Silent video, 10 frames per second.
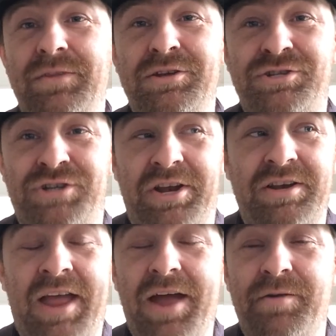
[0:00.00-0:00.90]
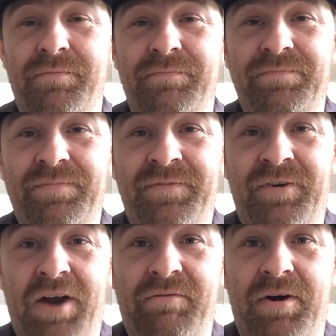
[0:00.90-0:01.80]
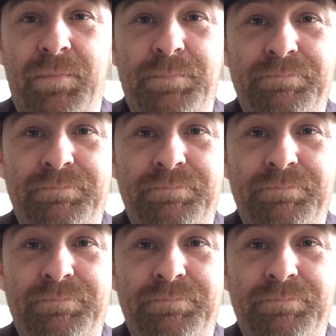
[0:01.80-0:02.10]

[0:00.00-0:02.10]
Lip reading: shut it down. Forever.